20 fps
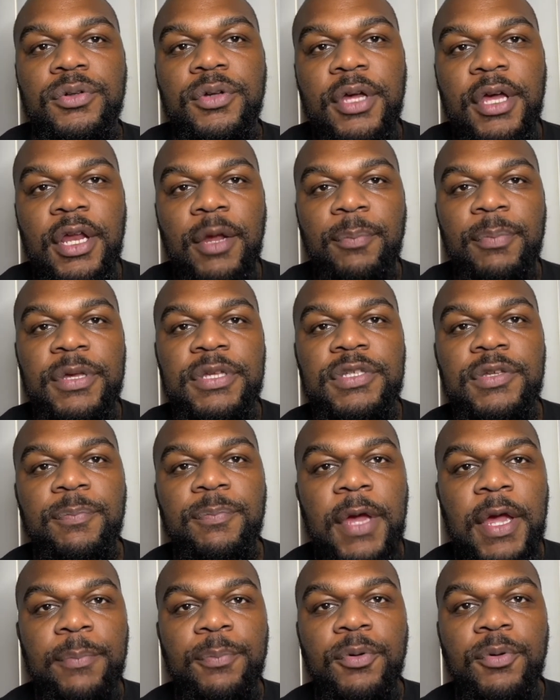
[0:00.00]
and a piece of
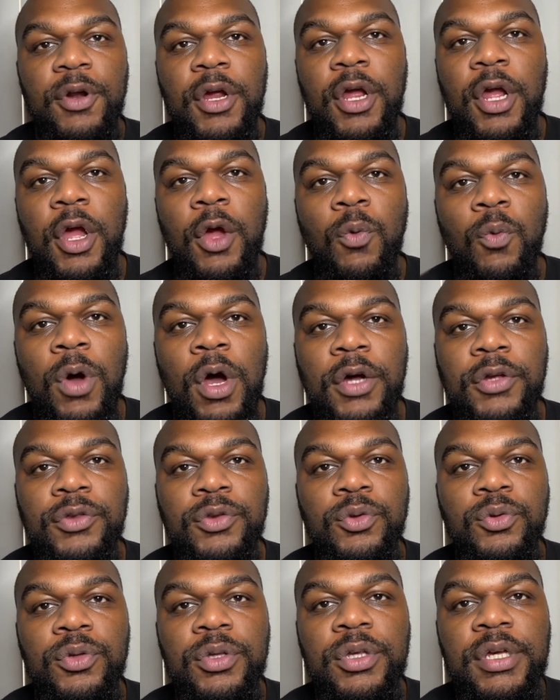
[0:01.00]
paper and walk
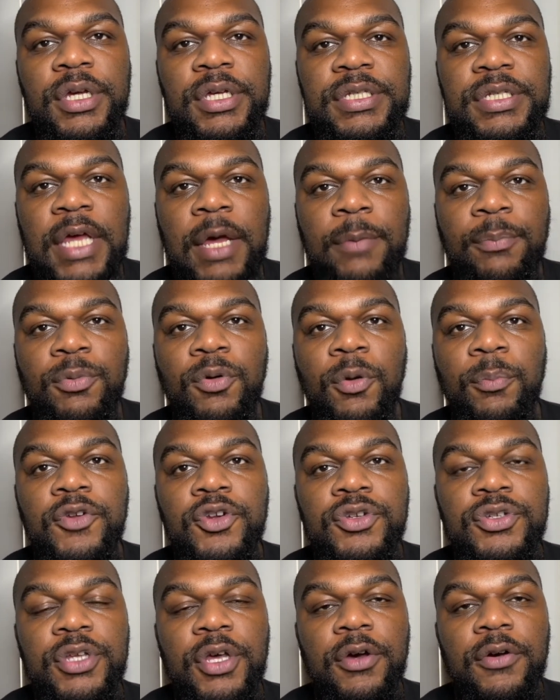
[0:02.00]
through the example of
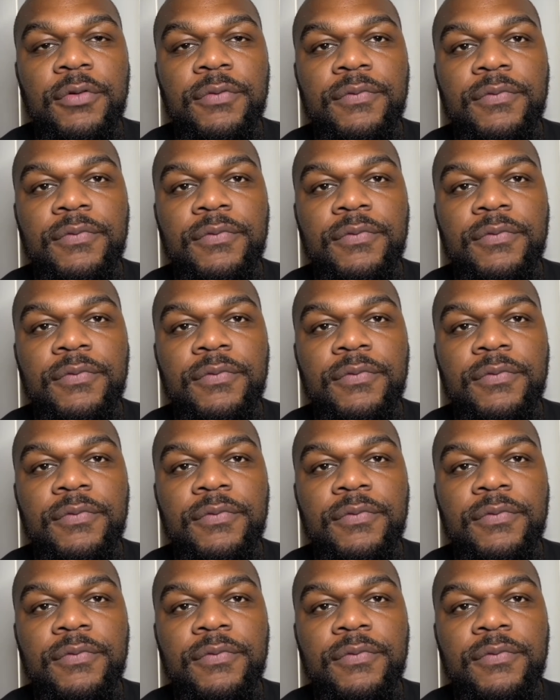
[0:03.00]
yourself.